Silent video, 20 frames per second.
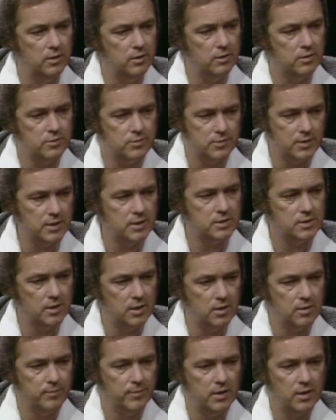the strange
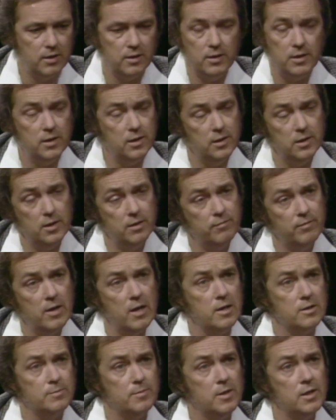thing about it, he didn't even
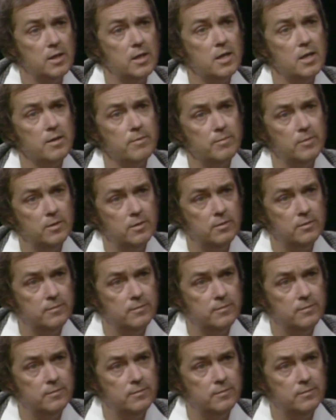ask my name.